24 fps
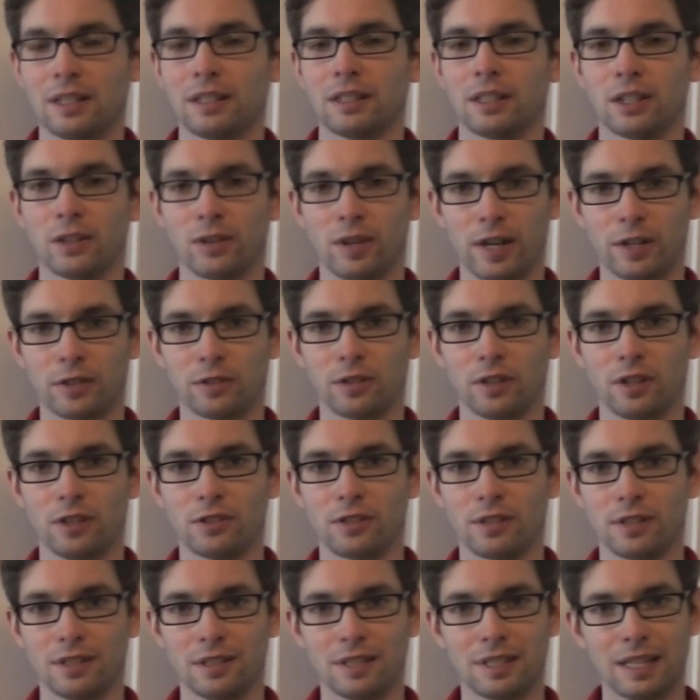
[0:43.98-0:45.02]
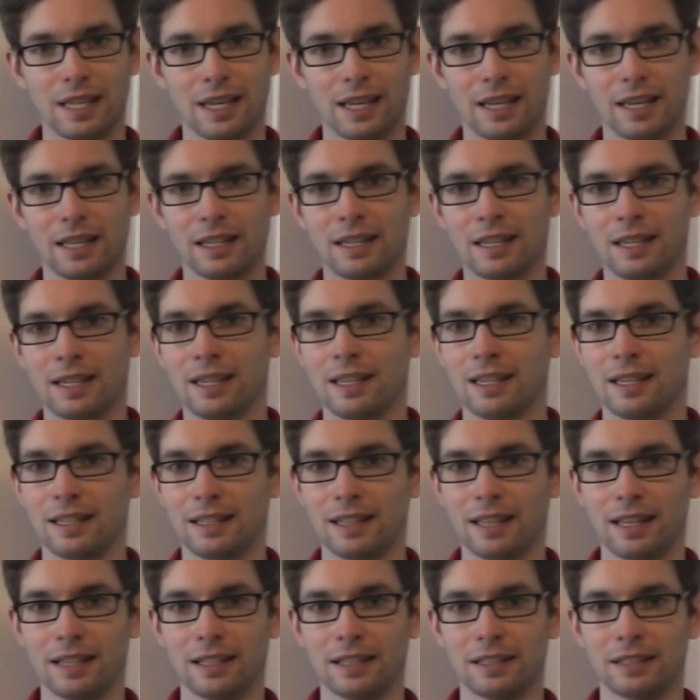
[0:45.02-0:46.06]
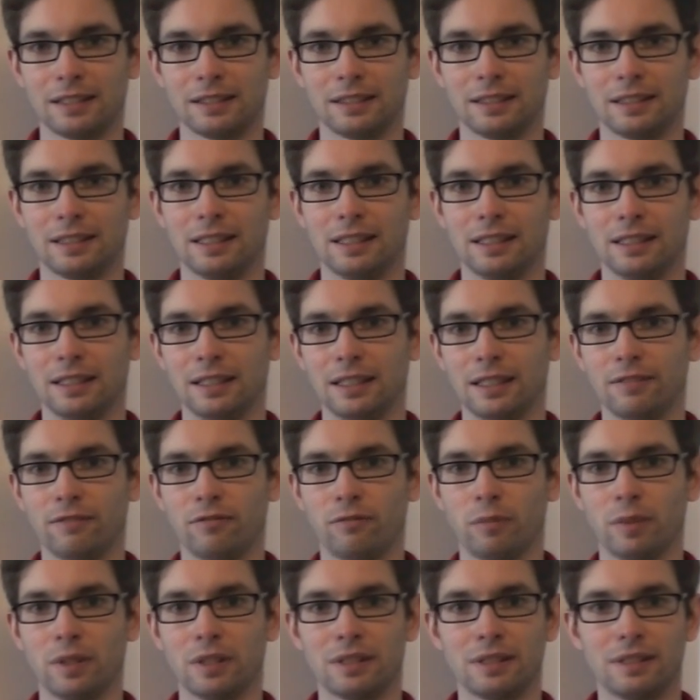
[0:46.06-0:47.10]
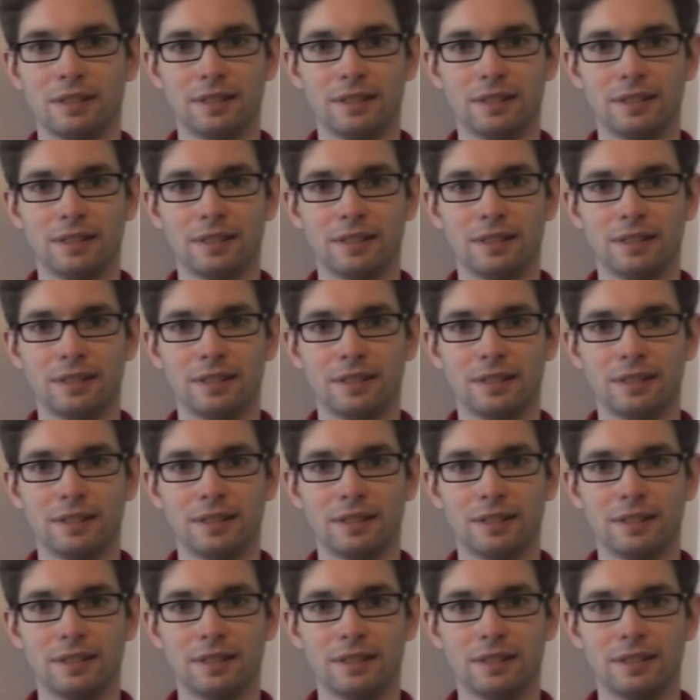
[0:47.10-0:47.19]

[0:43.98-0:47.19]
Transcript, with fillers: Congratulations, Dan. That is the infamous